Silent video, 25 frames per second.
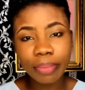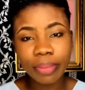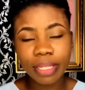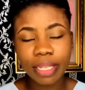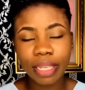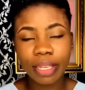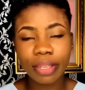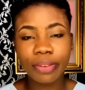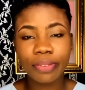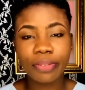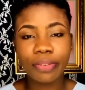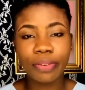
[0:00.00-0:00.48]

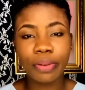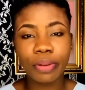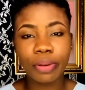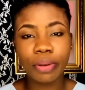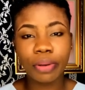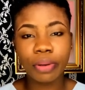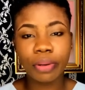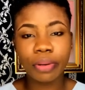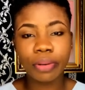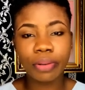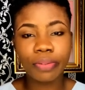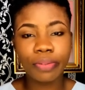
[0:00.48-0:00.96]
Thank
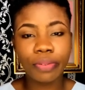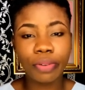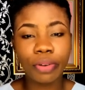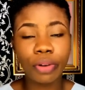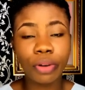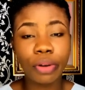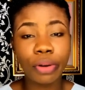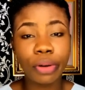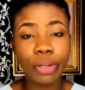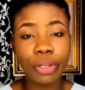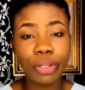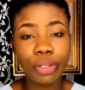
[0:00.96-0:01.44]
you for
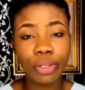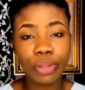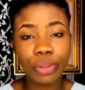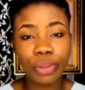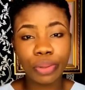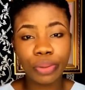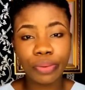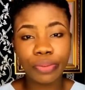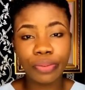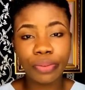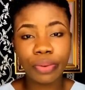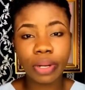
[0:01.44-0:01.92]
going through,
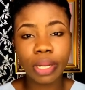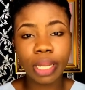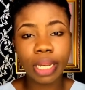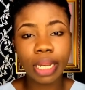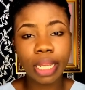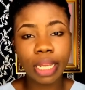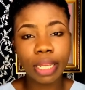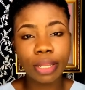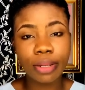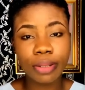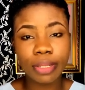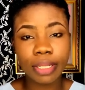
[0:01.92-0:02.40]
for
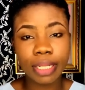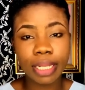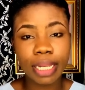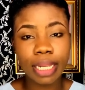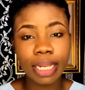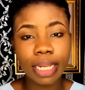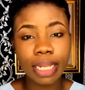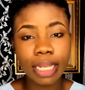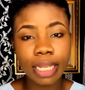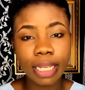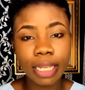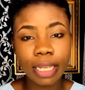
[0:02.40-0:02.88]
clicking on the
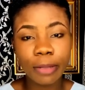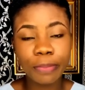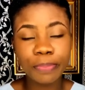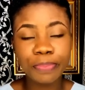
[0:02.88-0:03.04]
link.